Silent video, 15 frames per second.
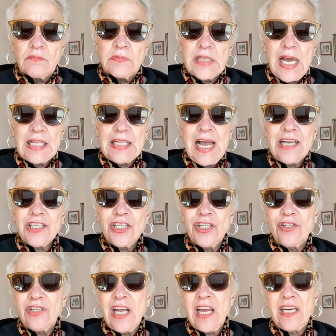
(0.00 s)
That last year,
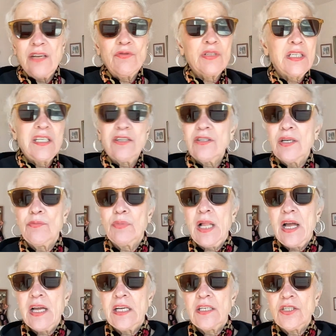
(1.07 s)
Nanny was nearly
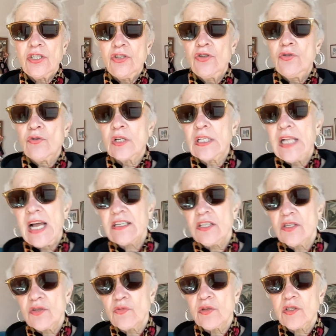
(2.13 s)
blind, too. Her
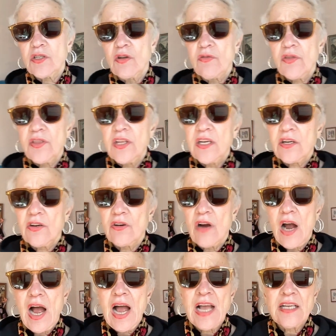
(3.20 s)
glasses were so thick, her
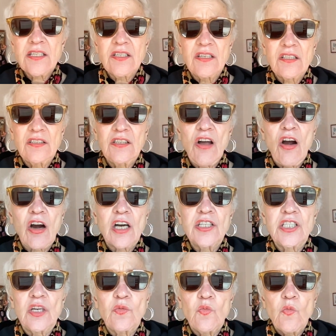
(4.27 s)
eyes looked
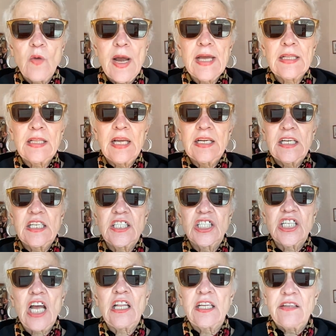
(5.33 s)
large and wet like a
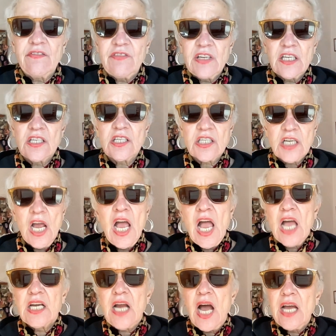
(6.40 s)
jellyfish.
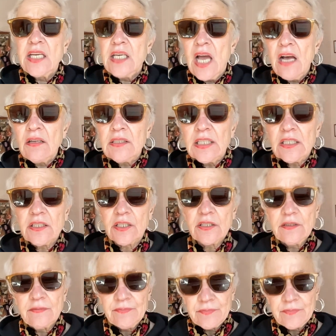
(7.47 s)
And I yelled at her.